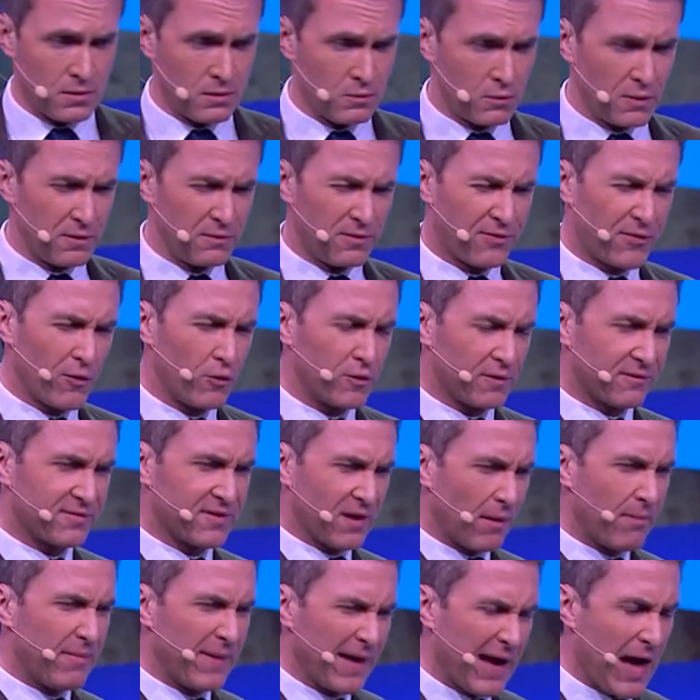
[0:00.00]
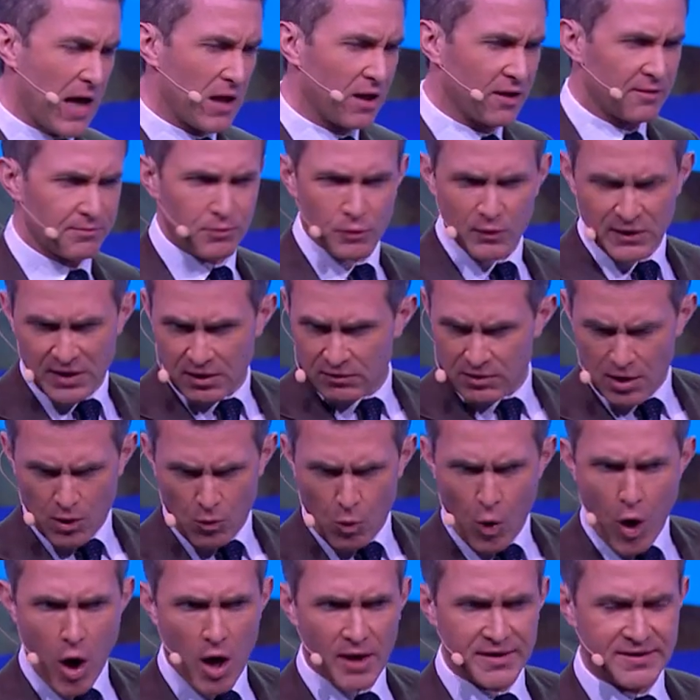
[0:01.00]
We've thought of something else, but we don't know
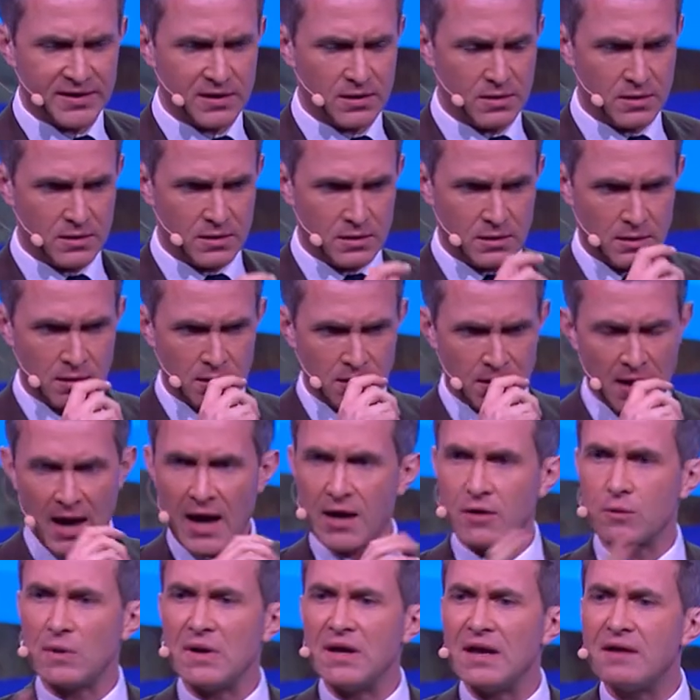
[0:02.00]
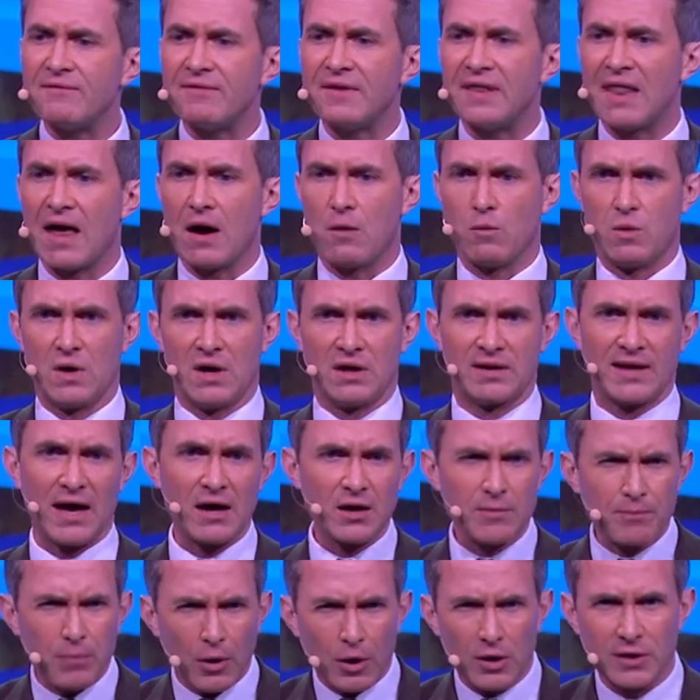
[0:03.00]
what. How do we live in that world?
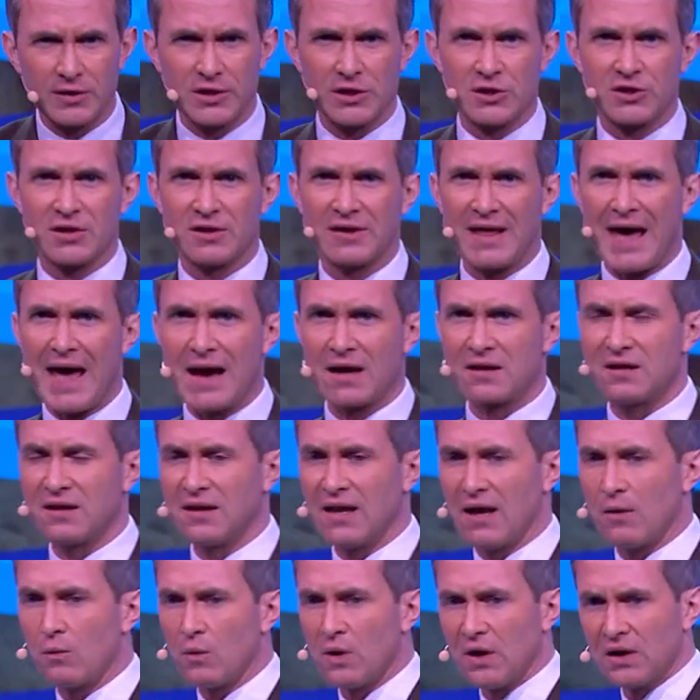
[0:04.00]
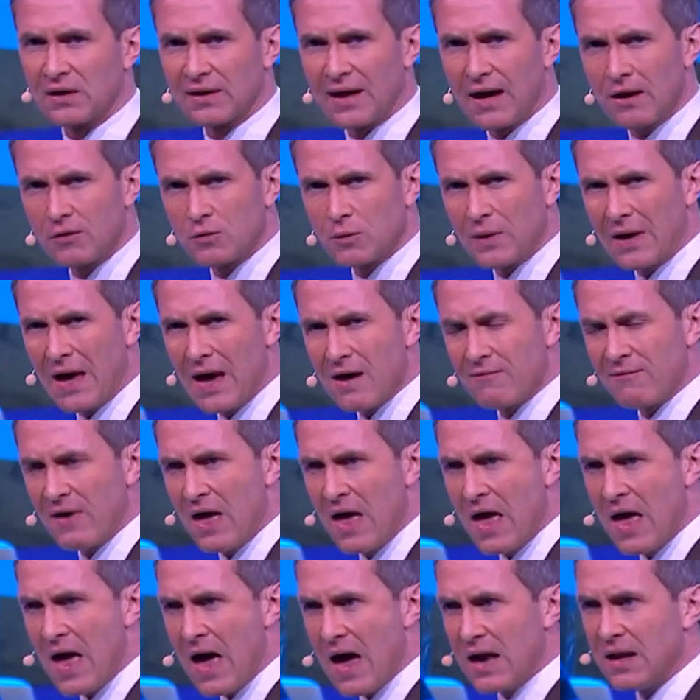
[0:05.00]
How do politicians act in that world? How do we have
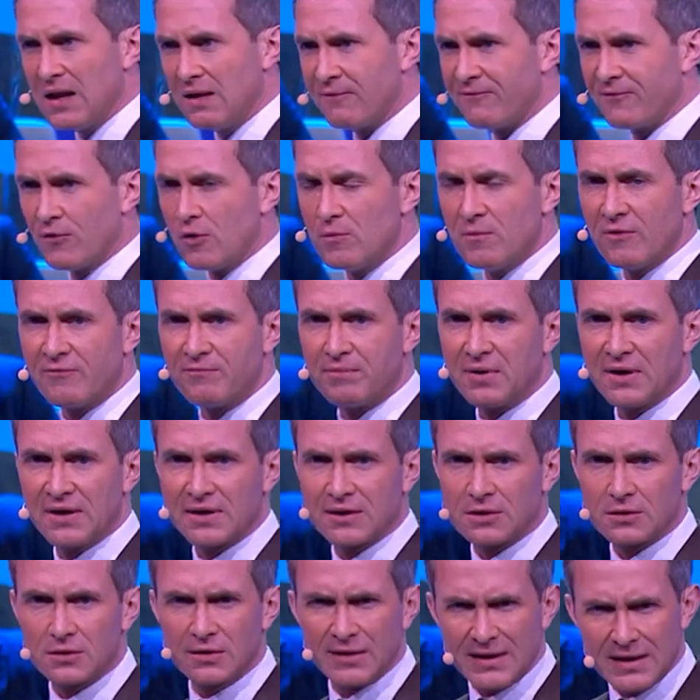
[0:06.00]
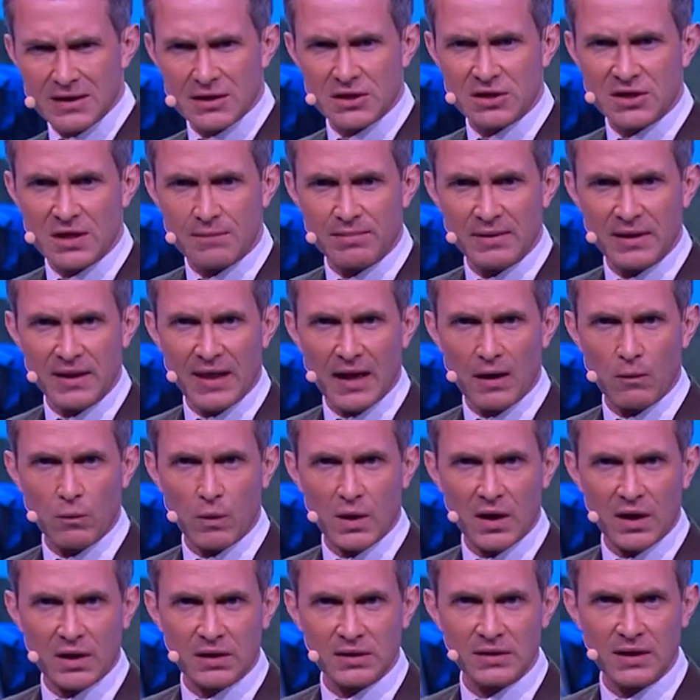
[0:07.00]
any form of political leadership in that
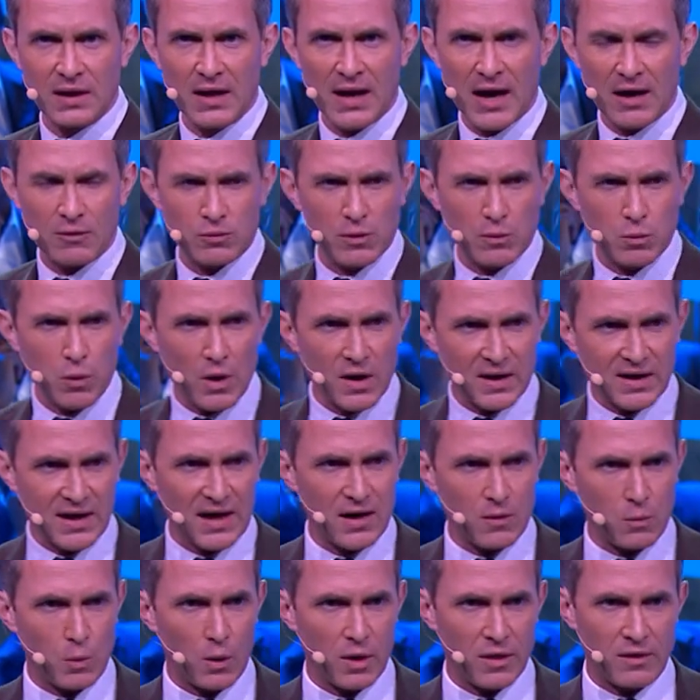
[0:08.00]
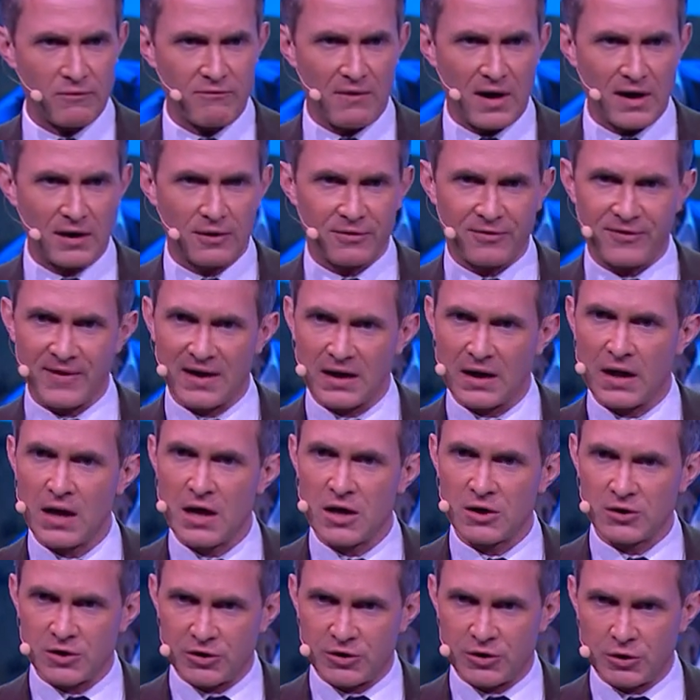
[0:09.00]
world? How do we work out what the right thing
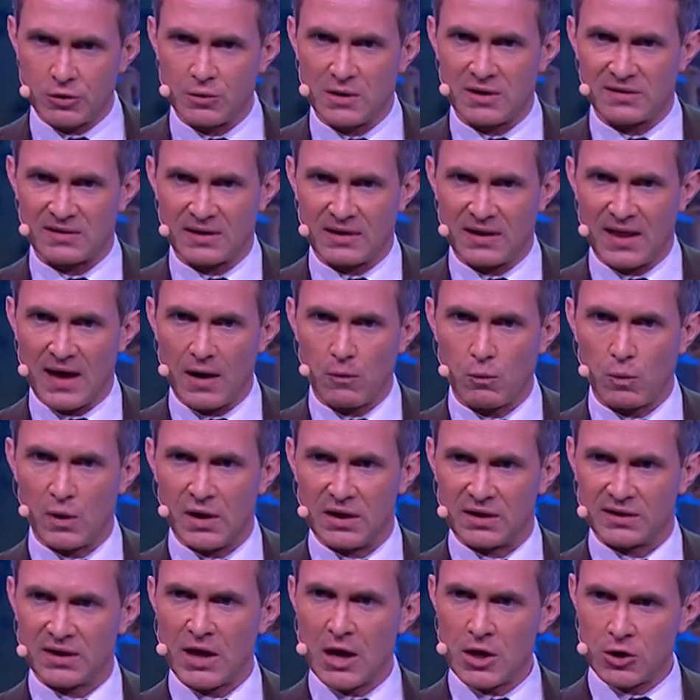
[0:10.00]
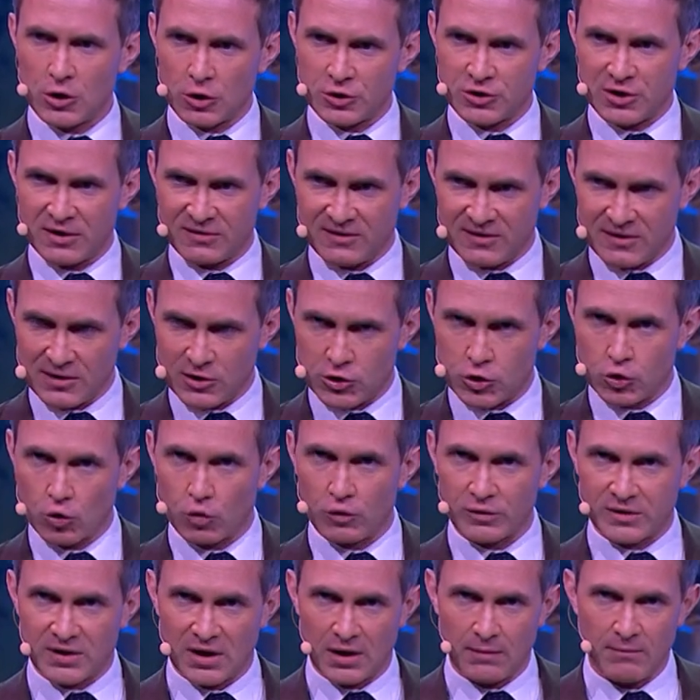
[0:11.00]
to do is in that world? Not just in the
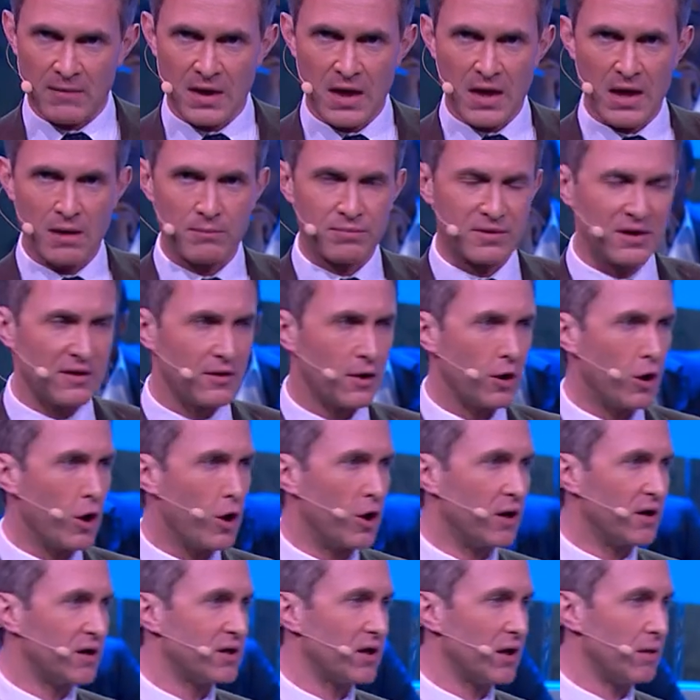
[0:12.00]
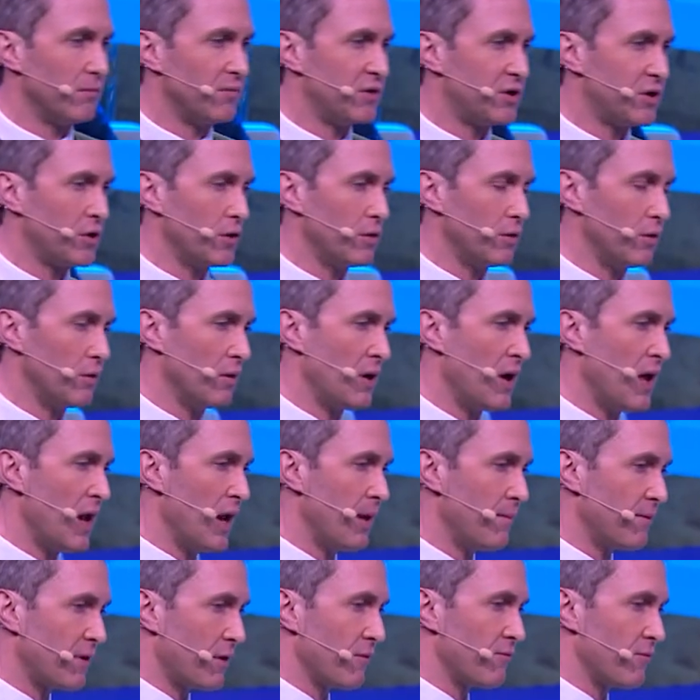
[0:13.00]
short term, but in the long term too.
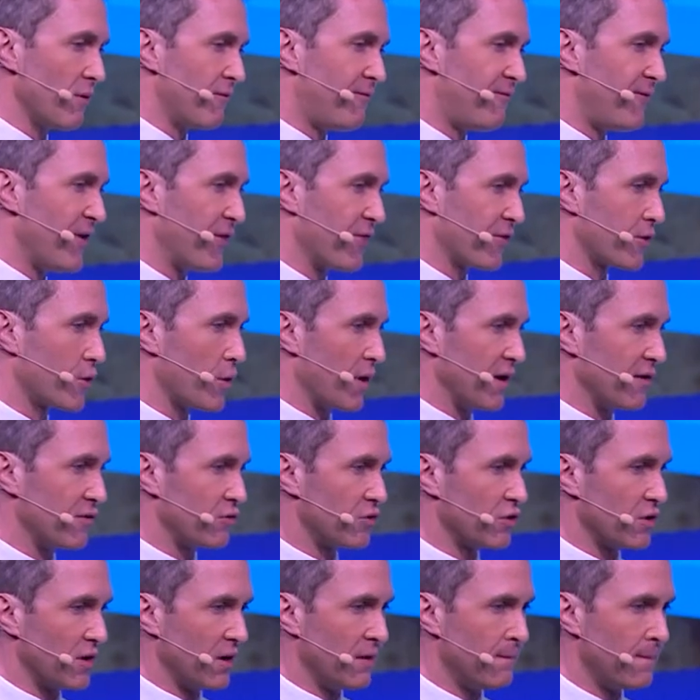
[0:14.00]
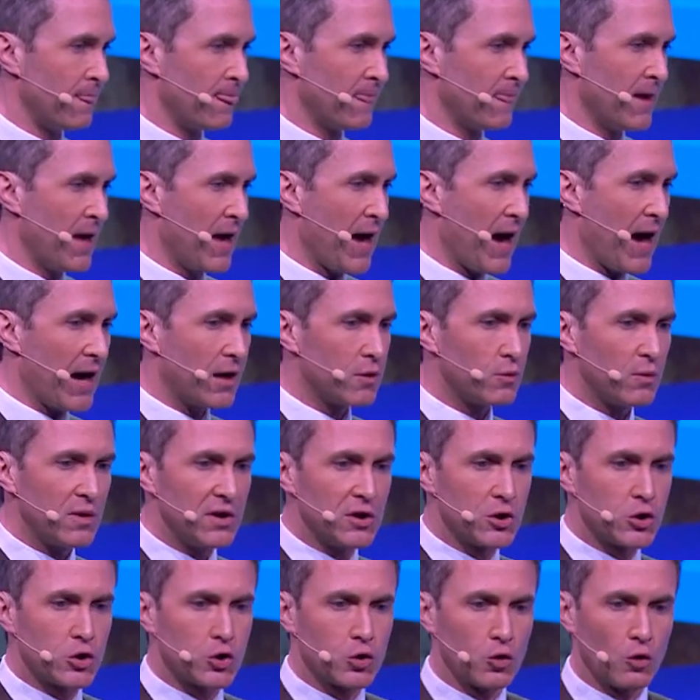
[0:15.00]
I'll give you a fifth question. How do we
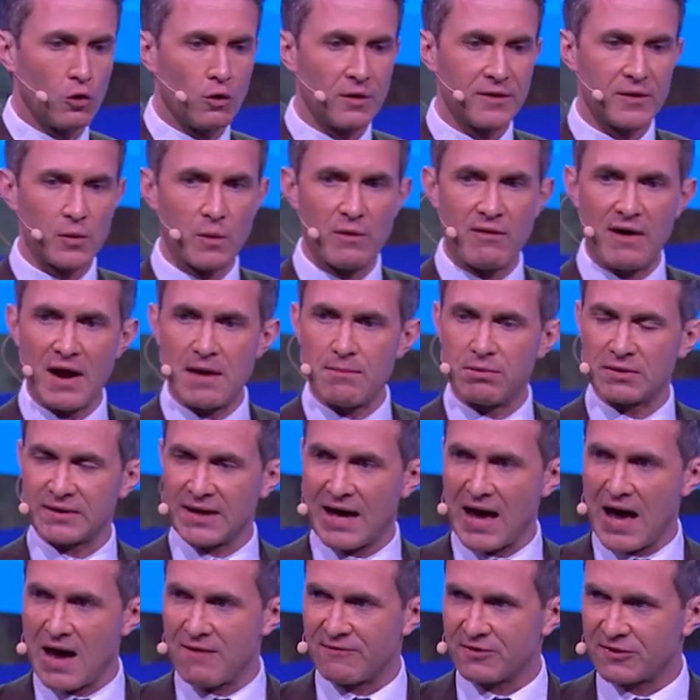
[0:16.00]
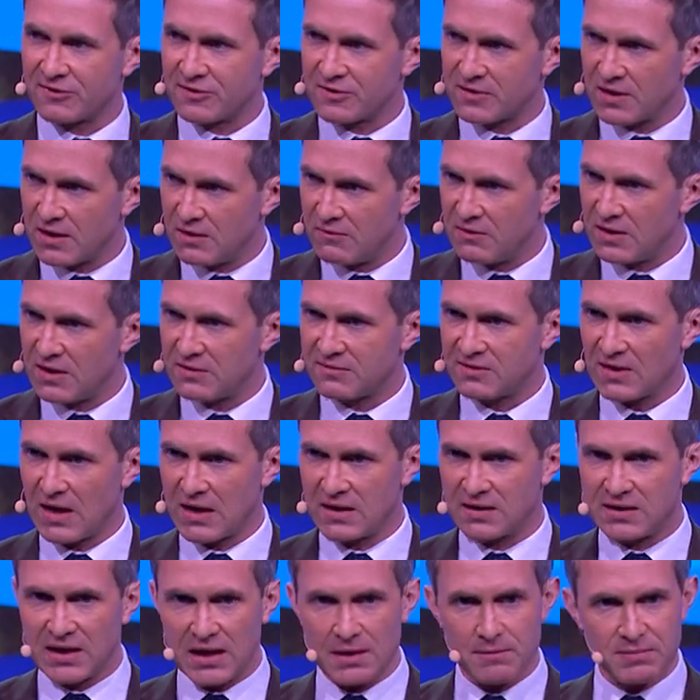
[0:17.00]
ensure that we're able to have a serious
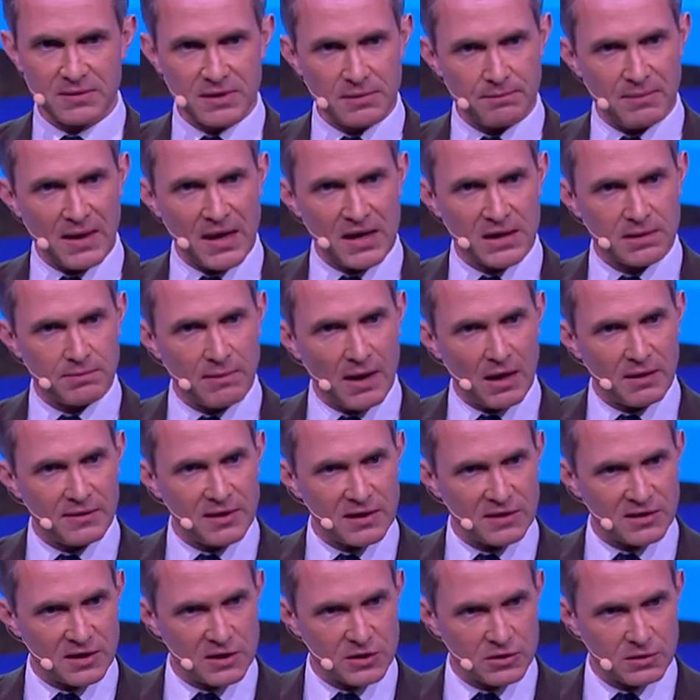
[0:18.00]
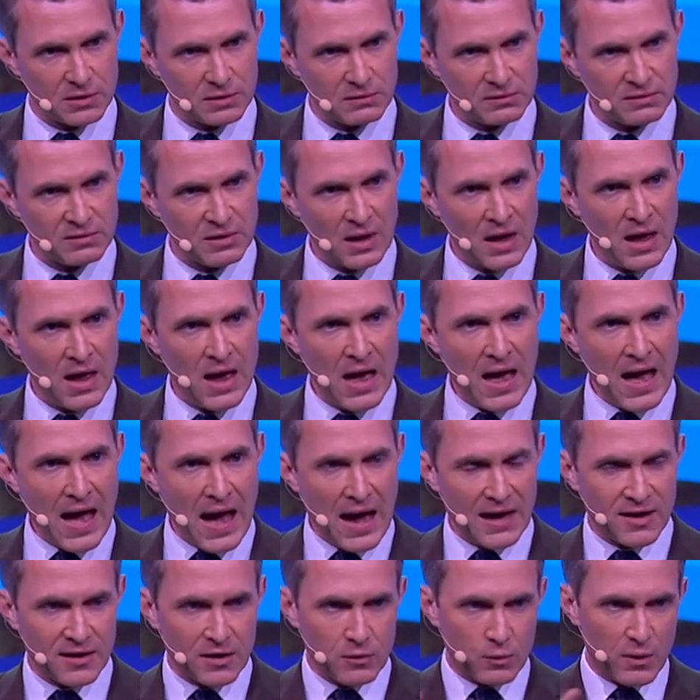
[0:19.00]
and deep debate about these issues,
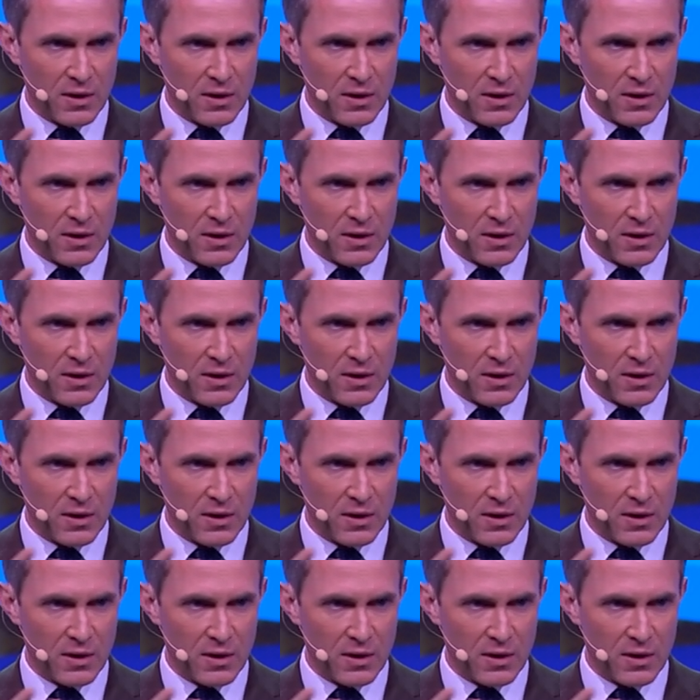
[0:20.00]
and that